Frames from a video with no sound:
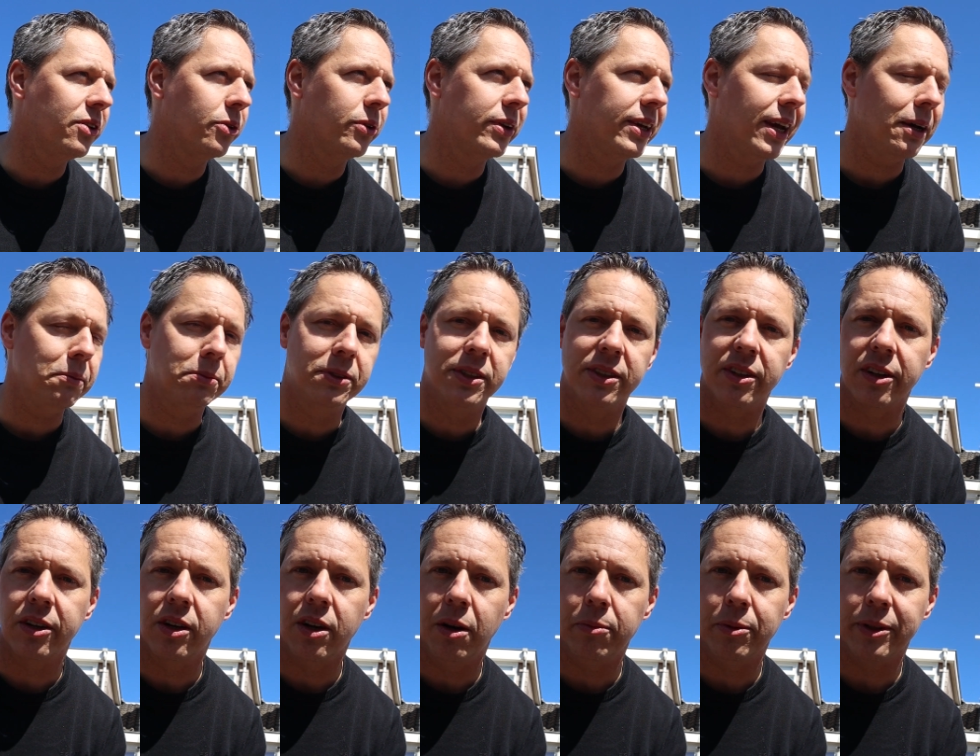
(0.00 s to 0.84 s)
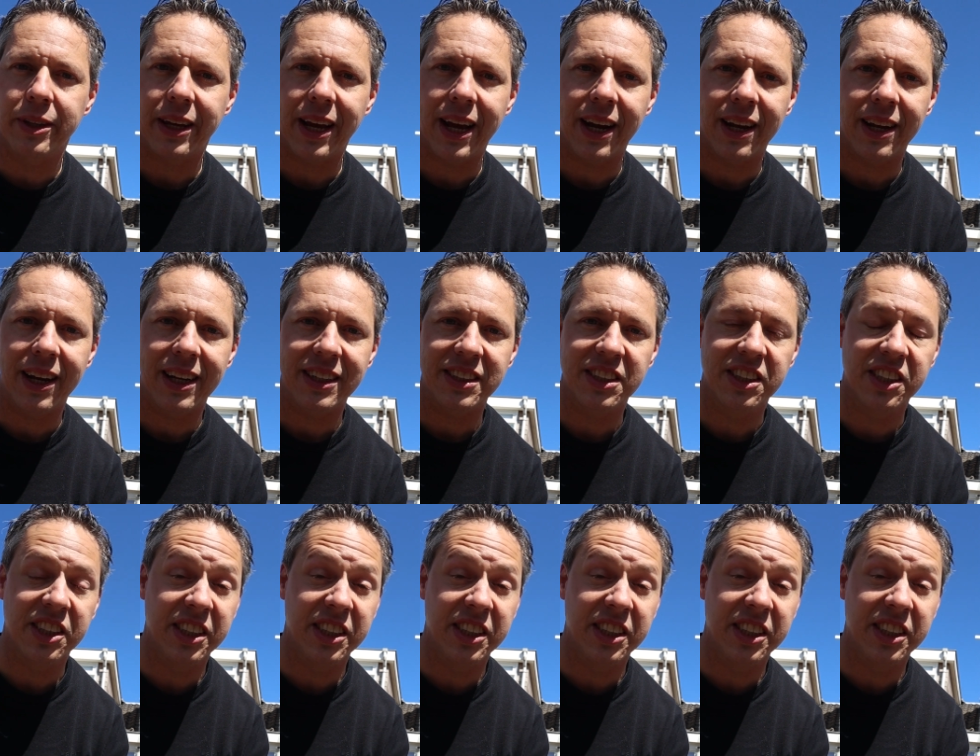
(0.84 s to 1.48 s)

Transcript: to capture Comet Atlas